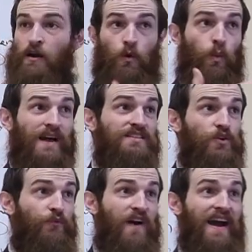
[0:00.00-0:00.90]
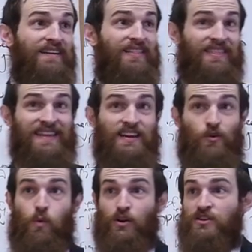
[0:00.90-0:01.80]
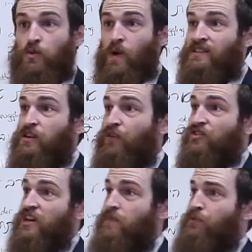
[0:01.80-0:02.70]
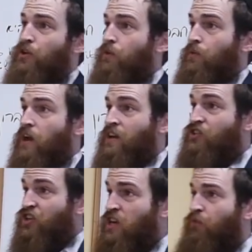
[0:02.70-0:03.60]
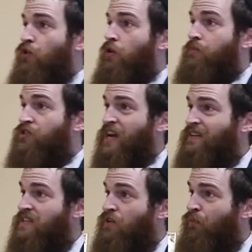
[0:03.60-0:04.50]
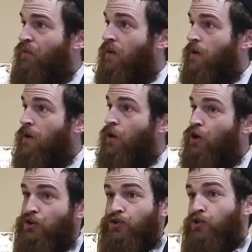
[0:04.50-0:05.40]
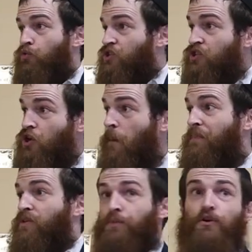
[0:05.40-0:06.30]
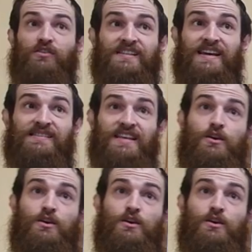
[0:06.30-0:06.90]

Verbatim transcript: there. Once you find the thing you wanted, once you've achieved your achieved your objective, you stop the process